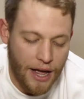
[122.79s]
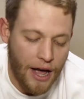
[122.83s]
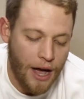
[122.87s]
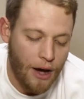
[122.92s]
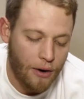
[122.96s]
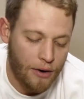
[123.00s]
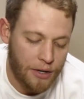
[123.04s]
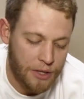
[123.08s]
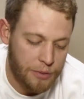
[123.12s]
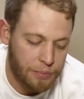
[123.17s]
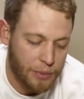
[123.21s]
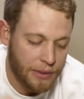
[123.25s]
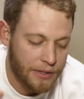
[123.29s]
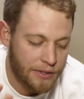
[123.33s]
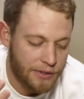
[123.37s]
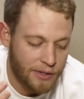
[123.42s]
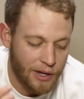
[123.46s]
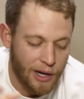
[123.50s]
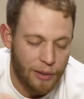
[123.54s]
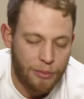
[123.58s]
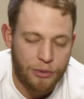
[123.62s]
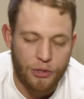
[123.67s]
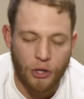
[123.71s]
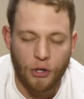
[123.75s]
down and spins
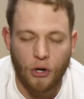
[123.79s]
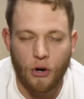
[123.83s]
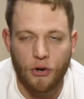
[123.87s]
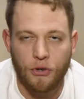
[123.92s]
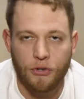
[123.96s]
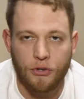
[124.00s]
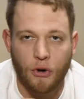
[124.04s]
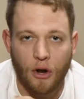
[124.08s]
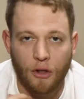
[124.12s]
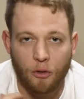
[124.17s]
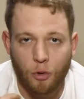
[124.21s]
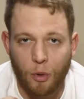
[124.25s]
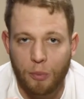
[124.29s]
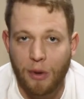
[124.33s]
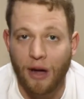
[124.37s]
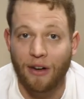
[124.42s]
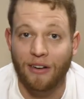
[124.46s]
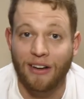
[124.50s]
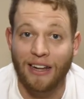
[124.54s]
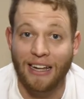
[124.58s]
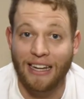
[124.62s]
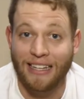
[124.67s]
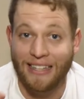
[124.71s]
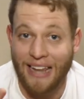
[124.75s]
up, so you don't have to worry
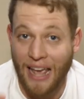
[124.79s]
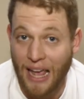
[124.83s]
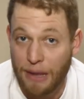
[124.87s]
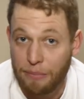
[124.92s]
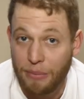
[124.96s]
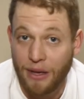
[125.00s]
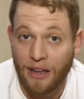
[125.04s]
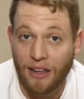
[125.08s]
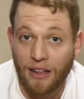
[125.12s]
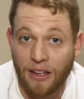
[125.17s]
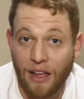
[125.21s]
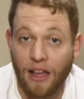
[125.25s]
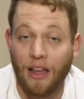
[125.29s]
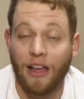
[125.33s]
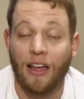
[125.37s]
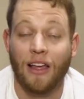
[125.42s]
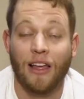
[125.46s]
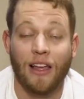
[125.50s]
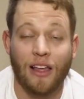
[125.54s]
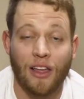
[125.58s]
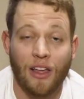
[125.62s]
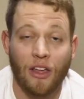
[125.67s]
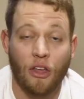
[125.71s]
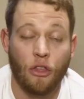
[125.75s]
about taping
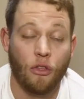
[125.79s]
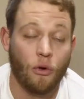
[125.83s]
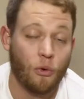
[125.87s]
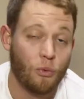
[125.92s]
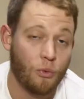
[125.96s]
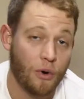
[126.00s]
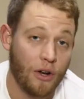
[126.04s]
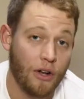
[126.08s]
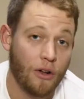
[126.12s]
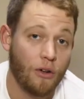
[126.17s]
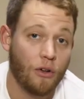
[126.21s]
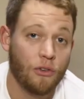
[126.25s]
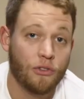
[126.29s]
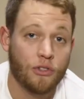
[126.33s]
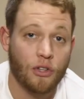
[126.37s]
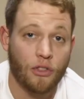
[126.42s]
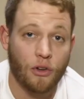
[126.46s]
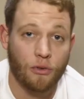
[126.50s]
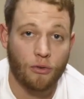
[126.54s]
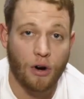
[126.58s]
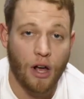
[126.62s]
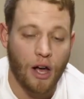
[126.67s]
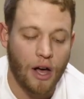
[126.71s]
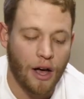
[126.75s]
the reel to
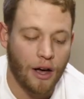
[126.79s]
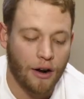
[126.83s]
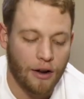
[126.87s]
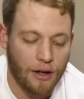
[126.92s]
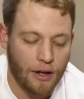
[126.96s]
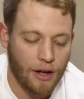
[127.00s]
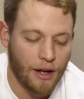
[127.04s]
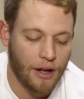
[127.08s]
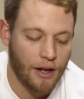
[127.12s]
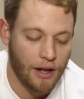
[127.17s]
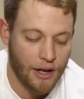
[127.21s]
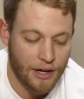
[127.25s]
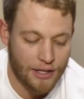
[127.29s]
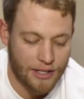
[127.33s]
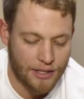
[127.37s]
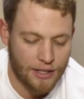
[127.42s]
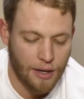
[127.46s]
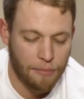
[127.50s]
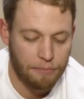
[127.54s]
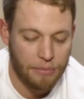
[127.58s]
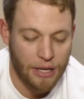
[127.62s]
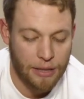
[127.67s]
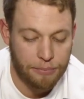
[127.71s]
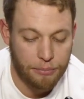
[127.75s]
the rod.
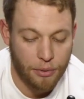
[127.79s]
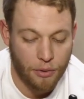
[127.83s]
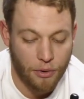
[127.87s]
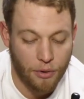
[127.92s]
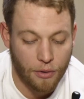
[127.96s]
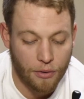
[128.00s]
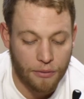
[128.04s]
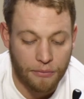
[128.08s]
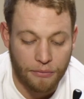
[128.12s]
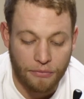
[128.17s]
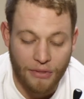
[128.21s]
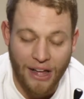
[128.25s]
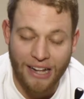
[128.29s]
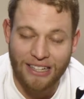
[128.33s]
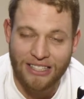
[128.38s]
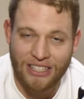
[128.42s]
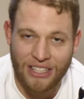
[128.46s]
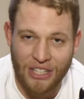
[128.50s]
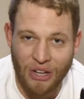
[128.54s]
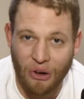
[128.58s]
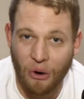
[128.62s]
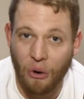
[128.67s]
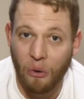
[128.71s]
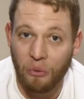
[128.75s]
Some people, that's
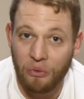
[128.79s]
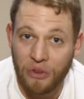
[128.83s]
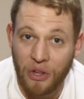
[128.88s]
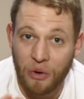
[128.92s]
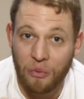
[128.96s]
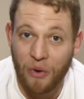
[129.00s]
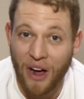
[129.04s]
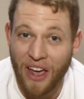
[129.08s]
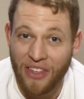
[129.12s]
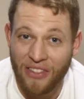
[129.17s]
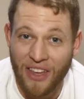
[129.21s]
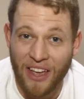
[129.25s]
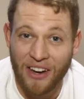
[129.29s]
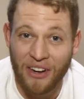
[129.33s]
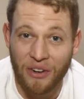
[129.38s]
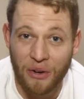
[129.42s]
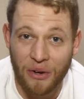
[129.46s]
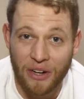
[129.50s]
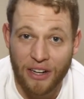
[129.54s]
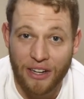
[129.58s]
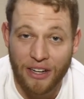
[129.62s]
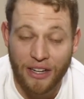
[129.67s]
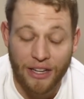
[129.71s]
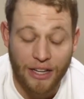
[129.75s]
the only way they
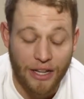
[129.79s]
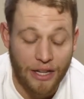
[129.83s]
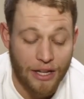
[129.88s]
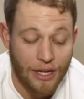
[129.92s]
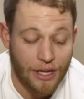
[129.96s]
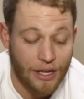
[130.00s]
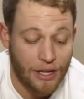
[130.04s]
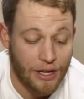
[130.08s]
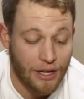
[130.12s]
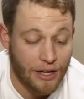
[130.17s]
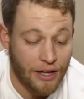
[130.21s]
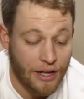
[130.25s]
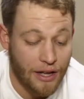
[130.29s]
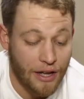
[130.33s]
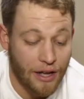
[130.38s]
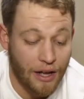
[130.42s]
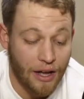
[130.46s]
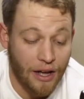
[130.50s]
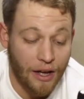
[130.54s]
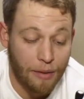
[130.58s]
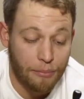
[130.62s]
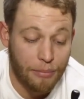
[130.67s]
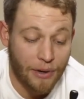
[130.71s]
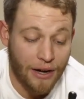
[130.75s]
do it,
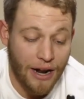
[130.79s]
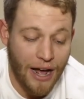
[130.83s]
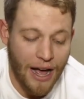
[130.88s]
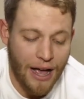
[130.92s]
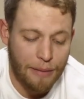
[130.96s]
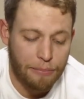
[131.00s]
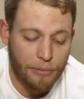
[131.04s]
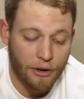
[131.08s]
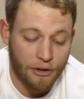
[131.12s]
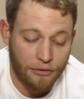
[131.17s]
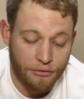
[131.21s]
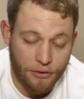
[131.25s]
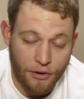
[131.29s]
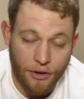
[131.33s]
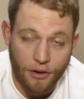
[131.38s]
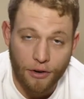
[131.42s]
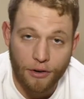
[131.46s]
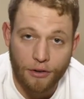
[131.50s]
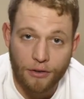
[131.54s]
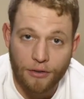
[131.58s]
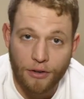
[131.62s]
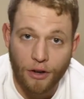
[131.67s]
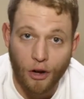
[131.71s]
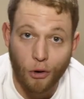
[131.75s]
but I
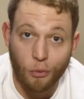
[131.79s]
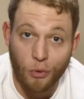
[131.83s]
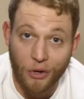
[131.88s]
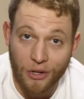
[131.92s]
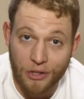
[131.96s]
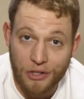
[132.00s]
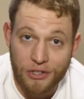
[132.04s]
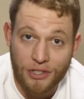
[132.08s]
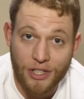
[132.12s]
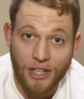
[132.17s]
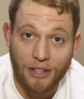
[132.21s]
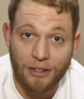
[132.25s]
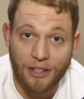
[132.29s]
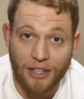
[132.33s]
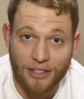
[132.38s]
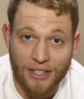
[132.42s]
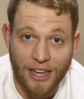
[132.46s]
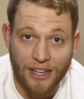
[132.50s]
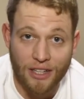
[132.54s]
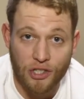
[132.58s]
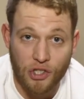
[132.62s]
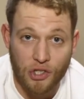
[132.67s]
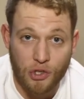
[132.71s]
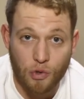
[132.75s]
prefer a reel seat because
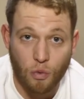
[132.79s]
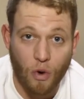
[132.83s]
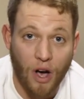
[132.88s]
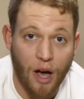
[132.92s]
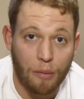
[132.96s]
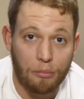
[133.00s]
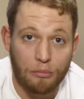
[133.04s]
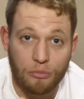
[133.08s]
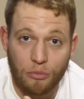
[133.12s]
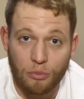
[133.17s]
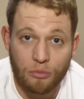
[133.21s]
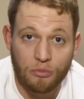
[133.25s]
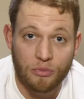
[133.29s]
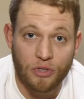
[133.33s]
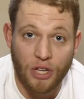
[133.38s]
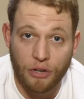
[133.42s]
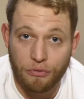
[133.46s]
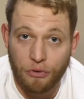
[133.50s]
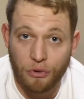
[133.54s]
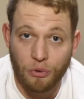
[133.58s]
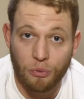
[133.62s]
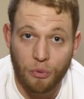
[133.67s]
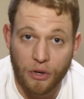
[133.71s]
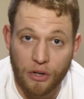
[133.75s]
I can swap
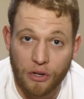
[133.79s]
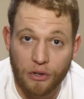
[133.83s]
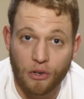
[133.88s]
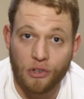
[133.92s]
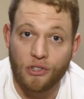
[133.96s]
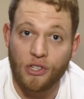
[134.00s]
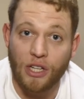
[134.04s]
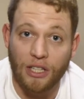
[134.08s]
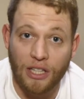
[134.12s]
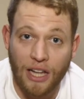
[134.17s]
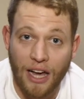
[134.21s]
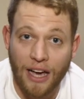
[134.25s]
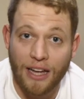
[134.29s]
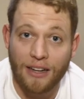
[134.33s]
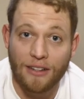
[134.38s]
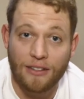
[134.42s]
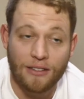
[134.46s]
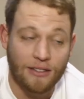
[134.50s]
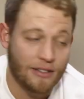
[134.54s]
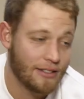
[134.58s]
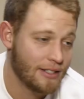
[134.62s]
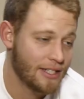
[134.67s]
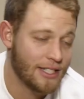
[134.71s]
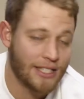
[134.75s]
different reels and
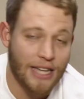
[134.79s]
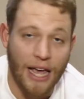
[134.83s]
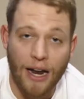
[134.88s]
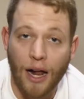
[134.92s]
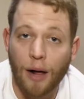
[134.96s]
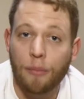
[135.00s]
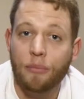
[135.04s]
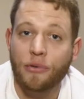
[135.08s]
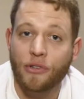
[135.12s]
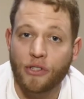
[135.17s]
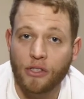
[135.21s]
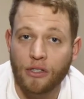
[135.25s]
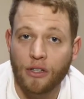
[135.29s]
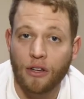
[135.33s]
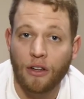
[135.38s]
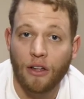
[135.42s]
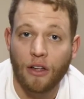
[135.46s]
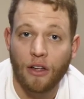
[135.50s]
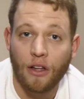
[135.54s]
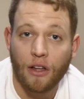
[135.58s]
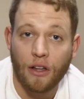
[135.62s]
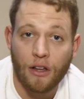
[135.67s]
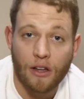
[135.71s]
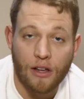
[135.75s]
line setups
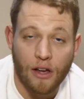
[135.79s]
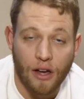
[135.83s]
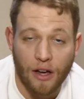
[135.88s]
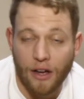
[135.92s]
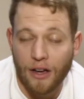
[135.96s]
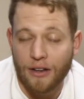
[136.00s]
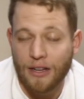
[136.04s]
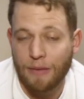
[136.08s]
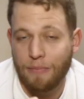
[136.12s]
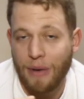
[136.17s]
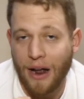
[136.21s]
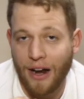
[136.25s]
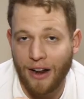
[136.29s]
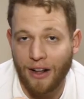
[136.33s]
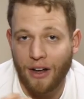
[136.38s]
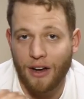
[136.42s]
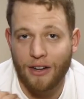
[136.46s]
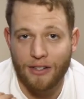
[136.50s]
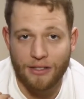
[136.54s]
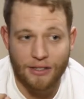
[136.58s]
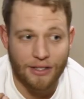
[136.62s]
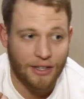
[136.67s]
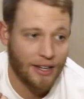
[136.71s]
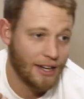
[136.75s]
depending
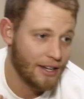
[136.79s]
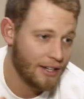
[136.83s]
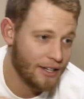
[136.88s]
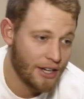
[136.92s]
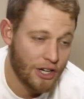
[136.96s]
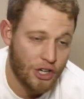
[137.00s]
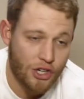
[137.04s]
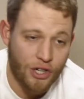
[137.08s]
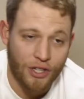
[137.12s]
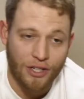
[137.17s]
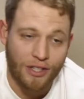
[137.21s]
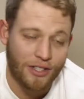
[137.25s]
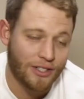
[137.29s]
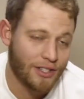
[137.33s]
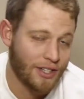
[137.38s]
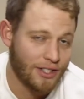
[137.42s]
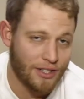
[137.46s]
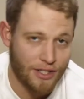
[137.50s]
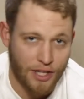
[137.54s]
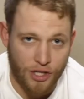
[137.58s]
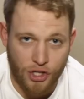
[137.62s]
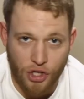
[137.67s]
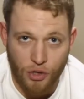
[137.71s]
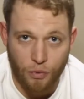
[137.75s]
on conditions
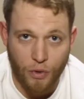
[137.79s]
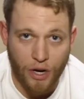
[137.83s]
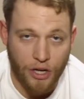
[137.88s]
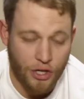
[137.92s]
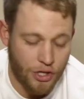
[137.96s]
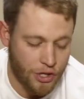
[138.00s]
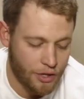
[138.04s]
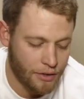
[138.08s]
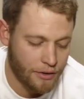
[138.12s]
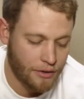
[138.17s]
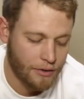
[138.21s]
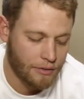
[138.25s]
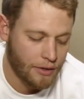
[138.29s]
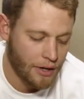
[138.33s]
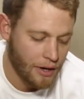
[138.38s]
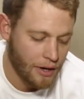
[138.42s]
and situation.